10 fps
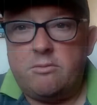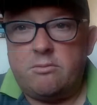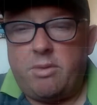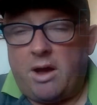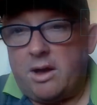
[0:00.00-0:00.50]

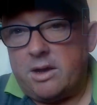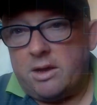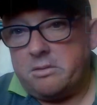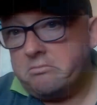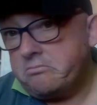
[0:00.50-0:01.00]

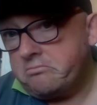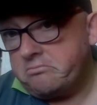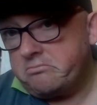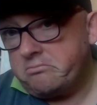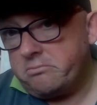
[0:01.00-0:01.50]
buy
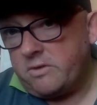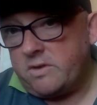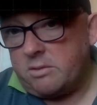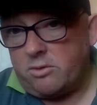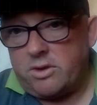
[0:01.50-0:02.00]
the
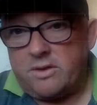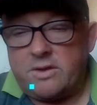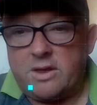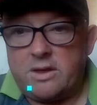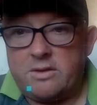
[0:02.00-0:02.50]
sea monkey
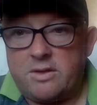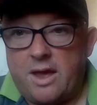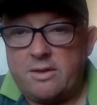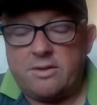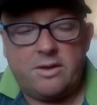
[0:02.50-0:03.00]
thing
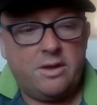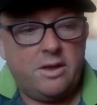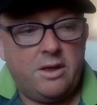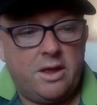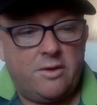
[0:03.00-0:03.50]
set.
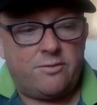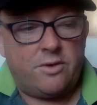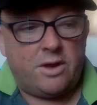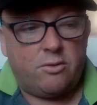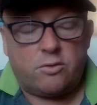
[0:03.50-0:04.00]
If
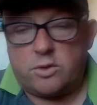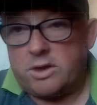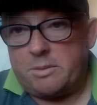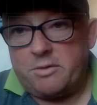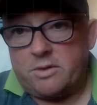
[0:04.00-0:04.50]
not, I'll order
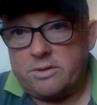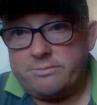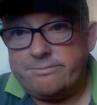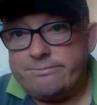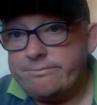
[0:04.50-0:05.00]
one on Amazon
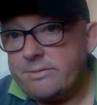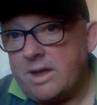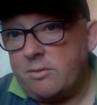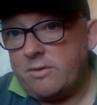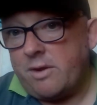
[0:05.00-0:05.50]

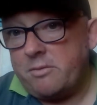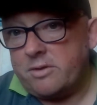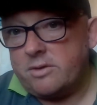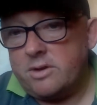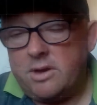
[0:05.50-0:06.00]
and get one on
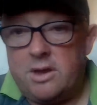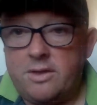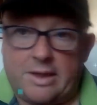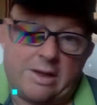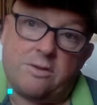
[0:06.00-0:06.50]
Amazon
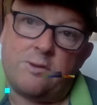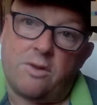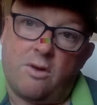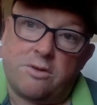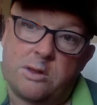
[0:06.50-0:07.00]
and I can
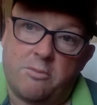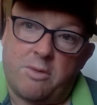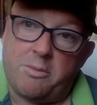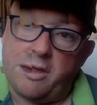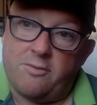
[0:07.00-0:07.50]
start. So
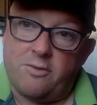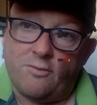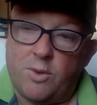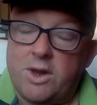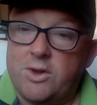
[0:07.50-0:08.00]
maybe give
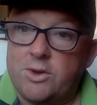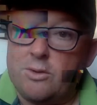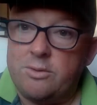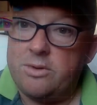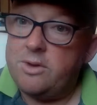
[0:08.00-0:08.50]
another week or two